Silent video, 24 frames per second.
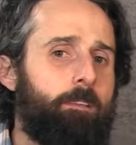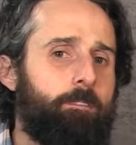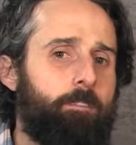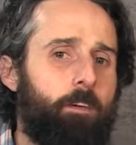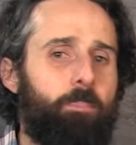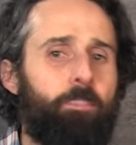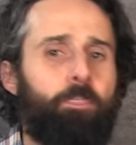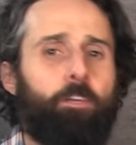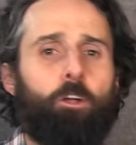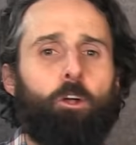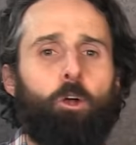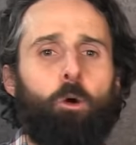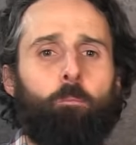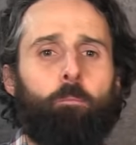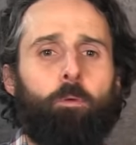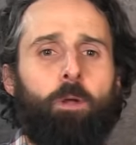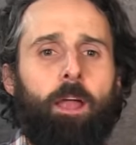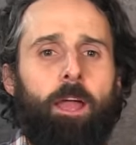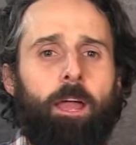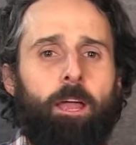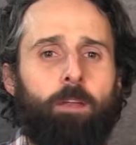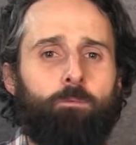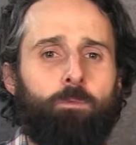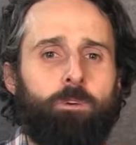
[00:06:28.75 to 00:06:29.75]
the
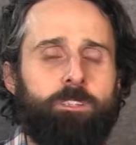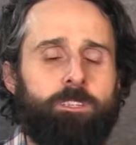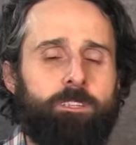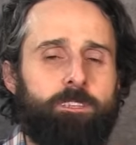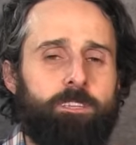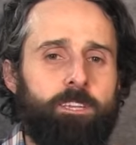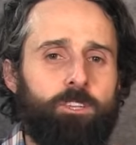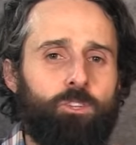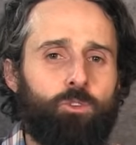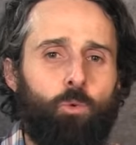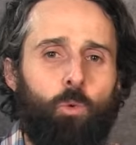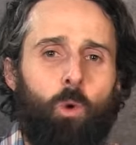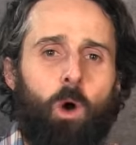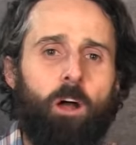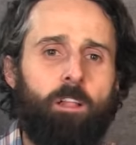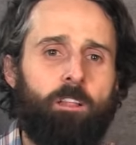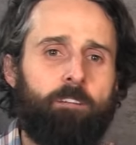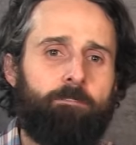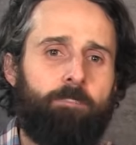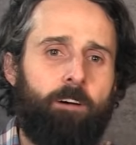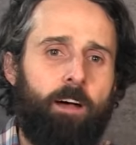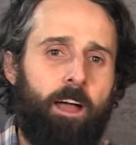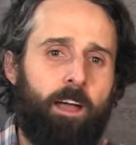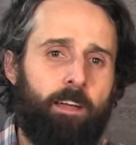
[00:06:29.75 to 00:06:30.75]
thoroughbred was
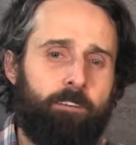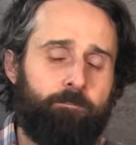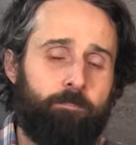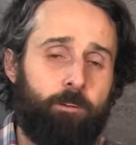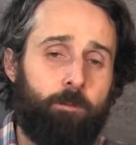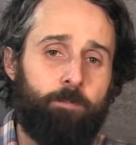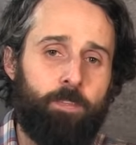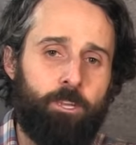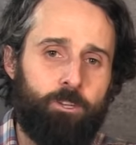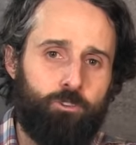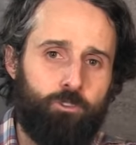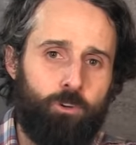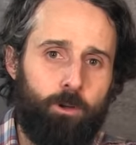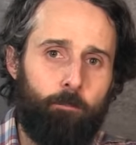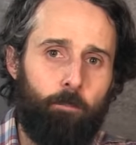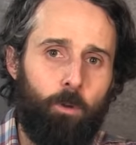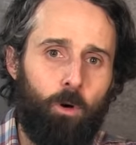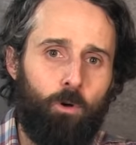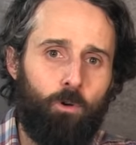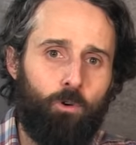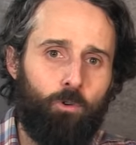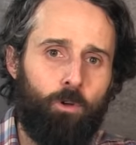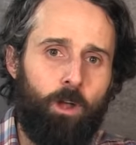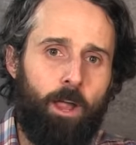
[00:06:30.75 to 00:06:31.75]
disqualified from the
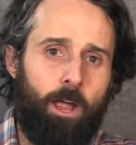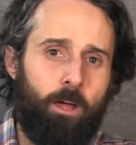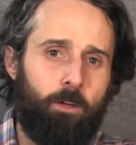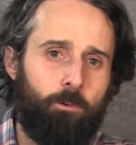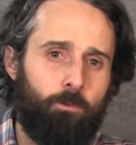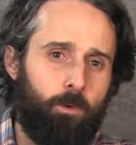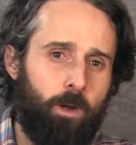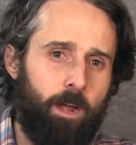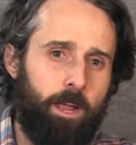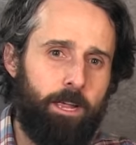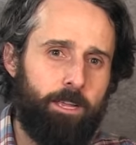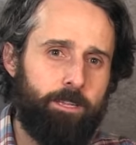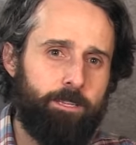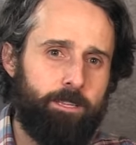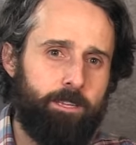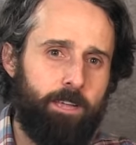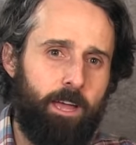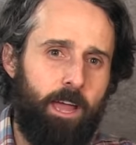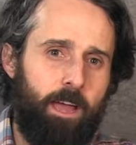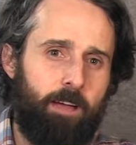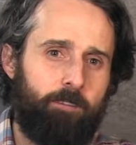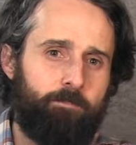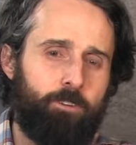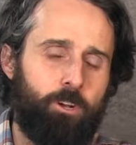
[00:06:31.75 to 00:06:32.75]
Triple Crown race
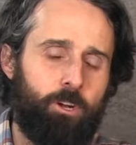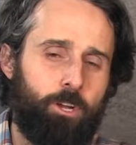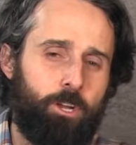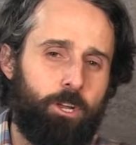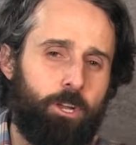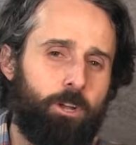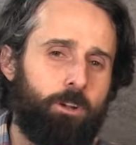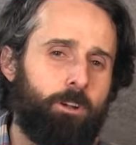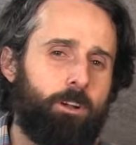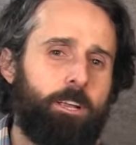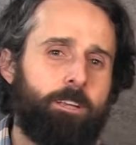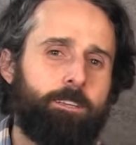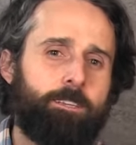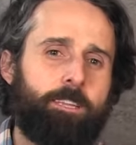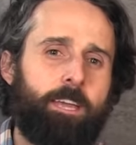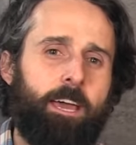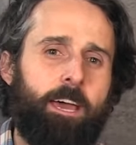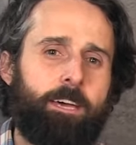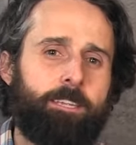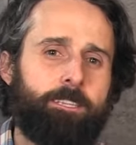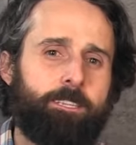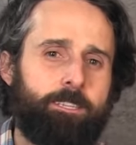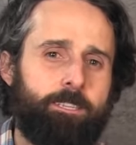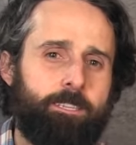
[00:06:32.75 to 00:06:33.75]
after urine
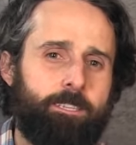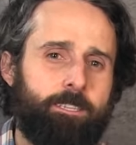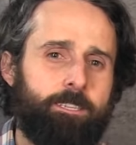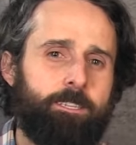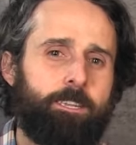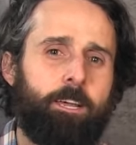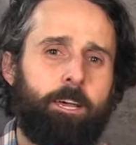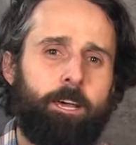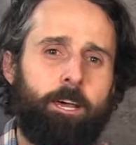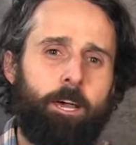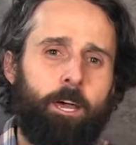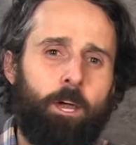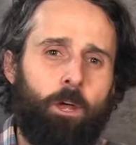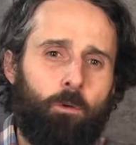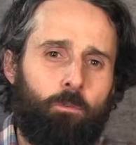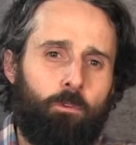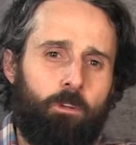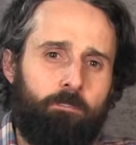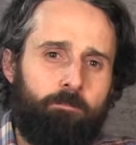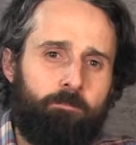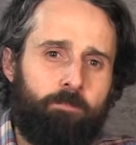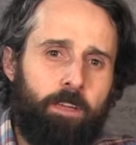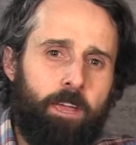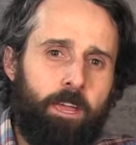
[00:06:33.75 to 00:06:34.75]
tests
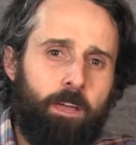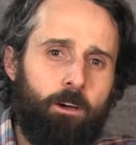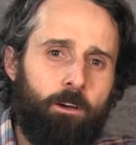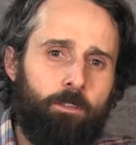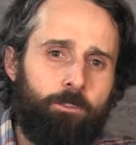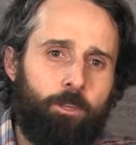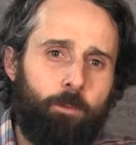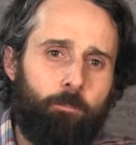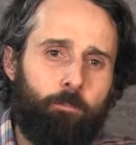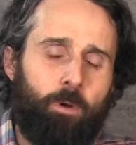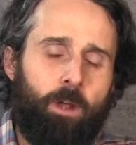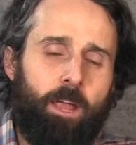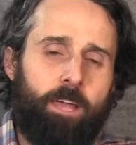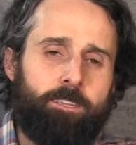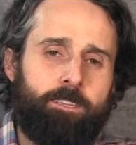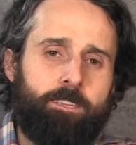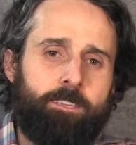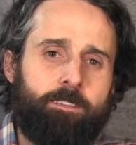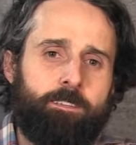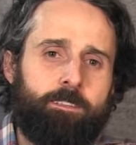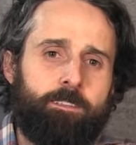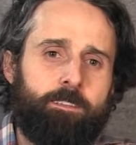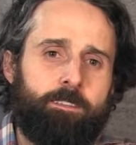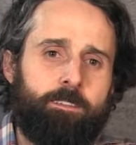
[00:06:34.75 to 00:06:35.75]
revealed the
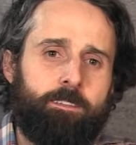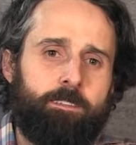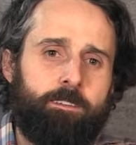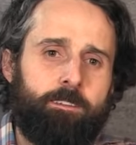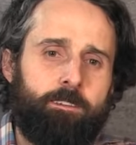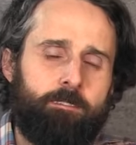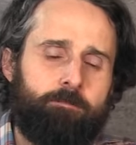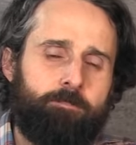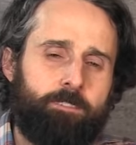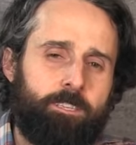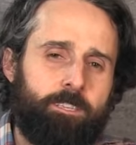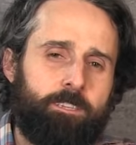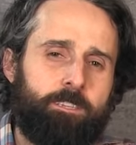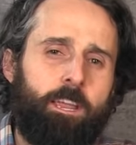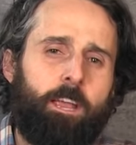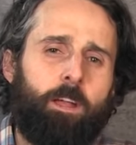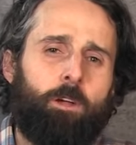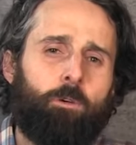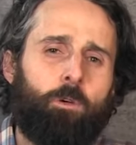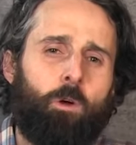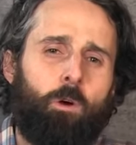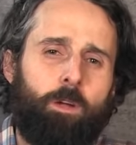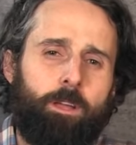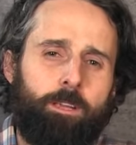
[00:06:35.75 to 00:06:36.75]
presence of
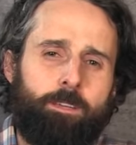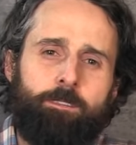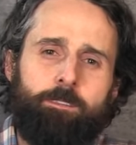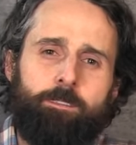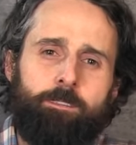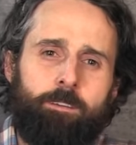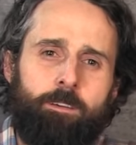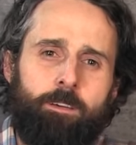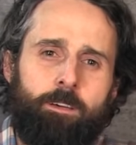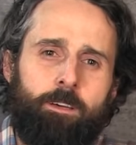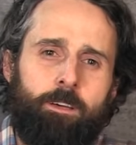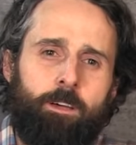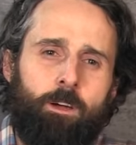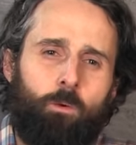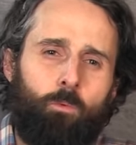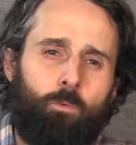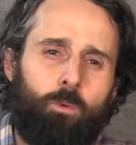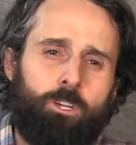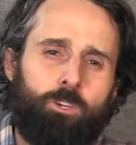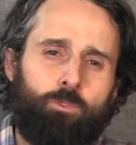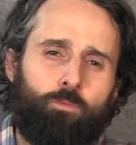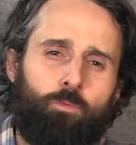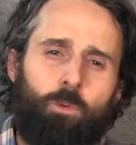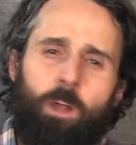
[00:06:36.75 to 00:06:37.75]
steroids,
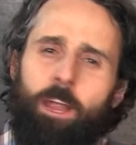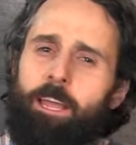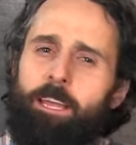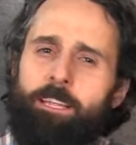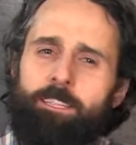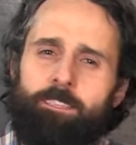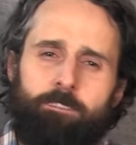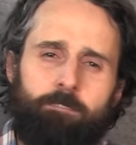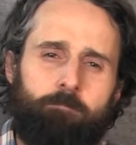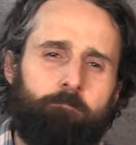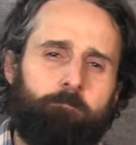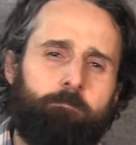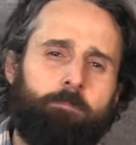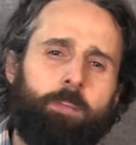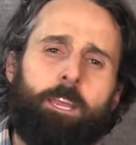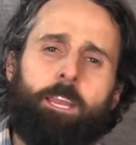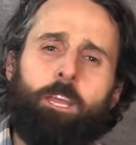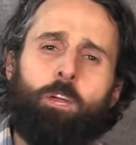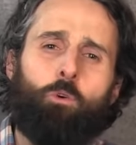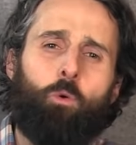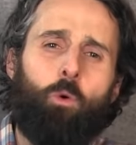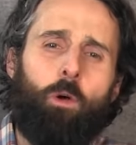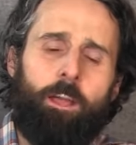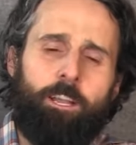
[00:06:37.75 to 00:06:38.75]
which raised many
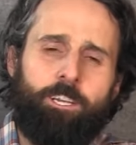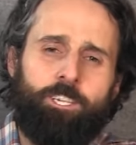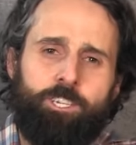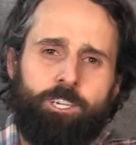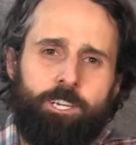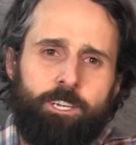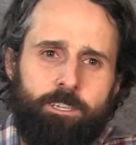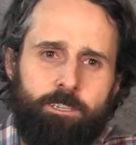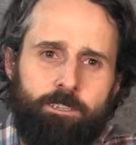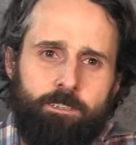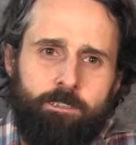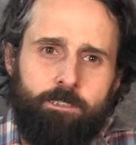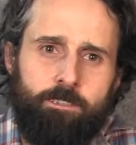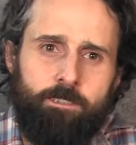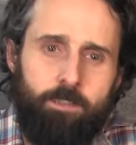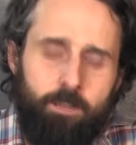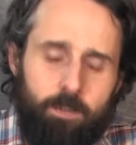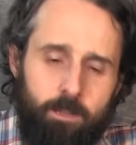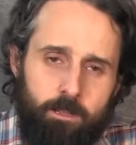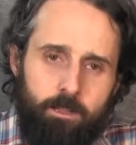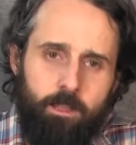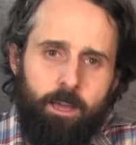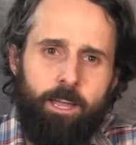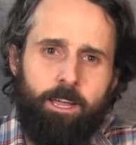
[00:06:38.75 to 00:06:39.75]
questions.
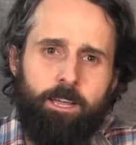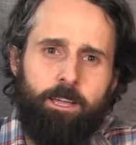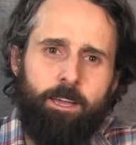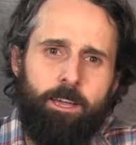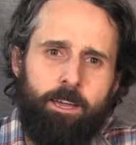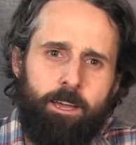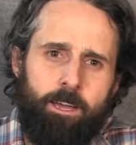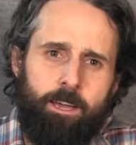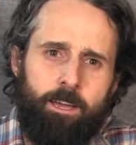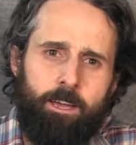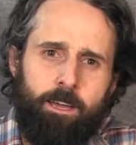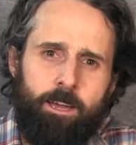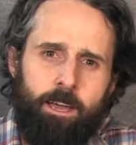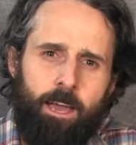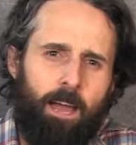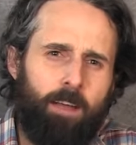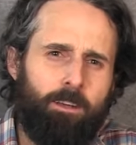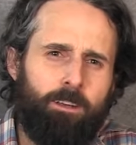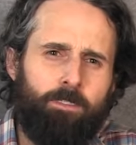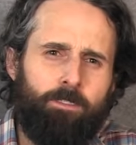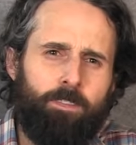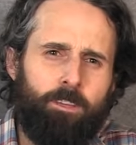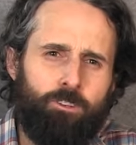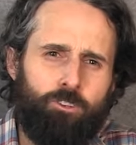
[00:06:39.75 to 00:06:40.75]
Like, how
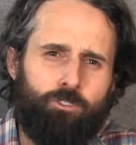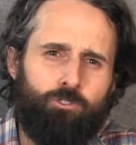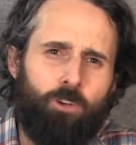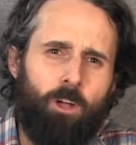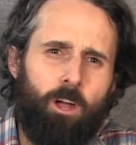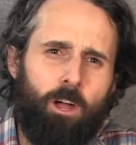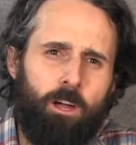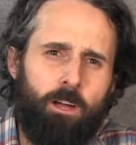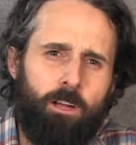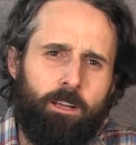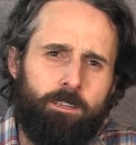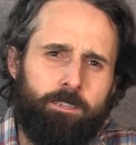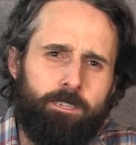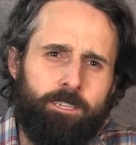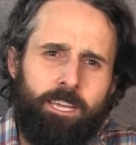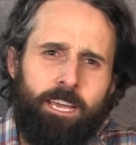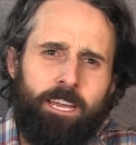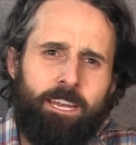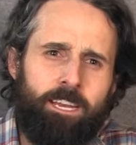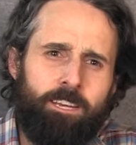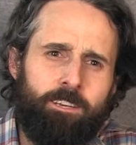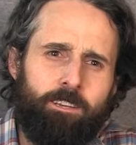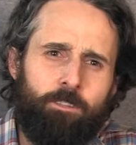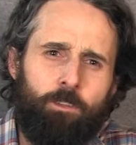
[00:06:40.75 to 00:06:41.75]
did the drugs
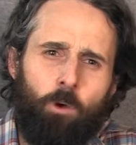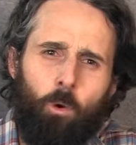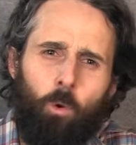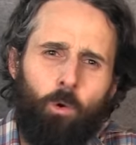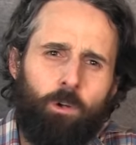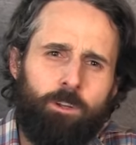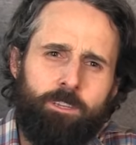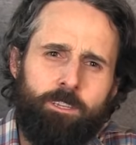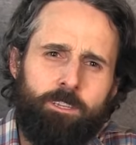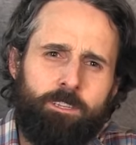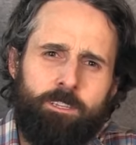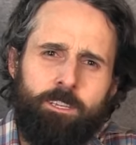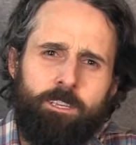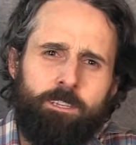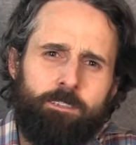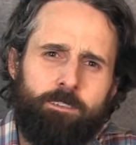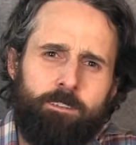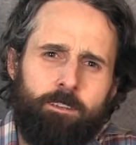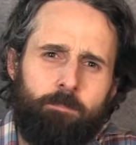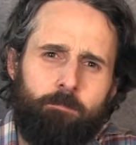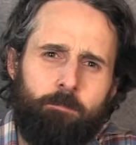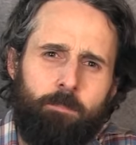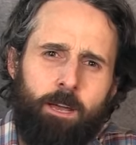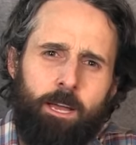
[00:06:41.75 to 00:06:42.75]
get into the horse's
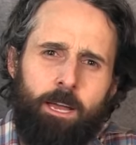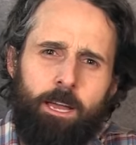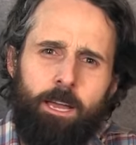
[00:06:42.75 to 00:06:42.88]
system?